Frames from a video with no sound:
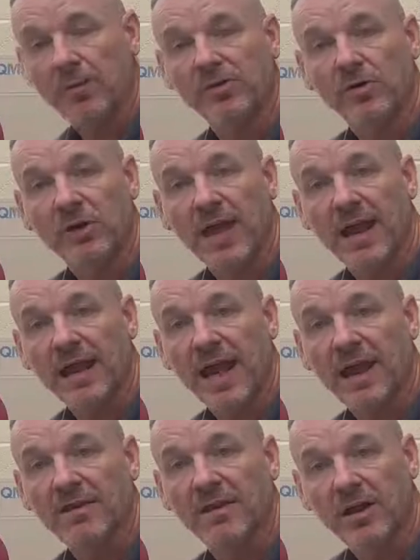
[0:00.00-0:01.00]
is okay
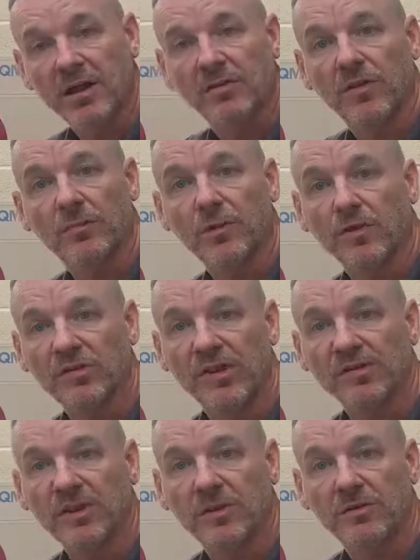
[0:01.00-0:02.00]
again, and the
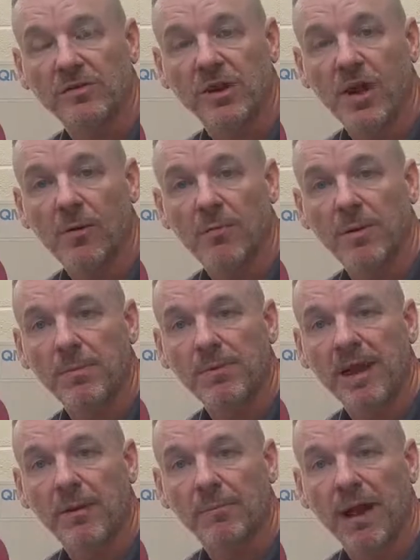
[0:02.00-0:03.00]
process can
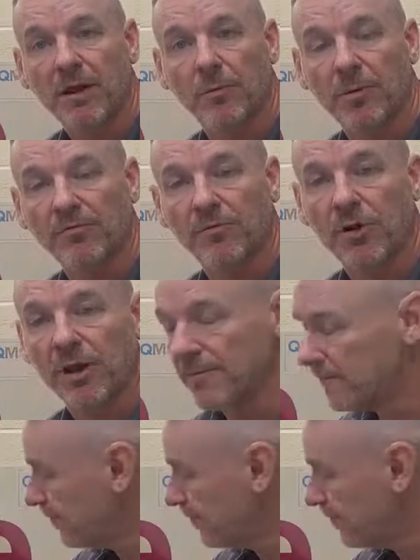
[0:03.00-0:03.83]
get back up and running.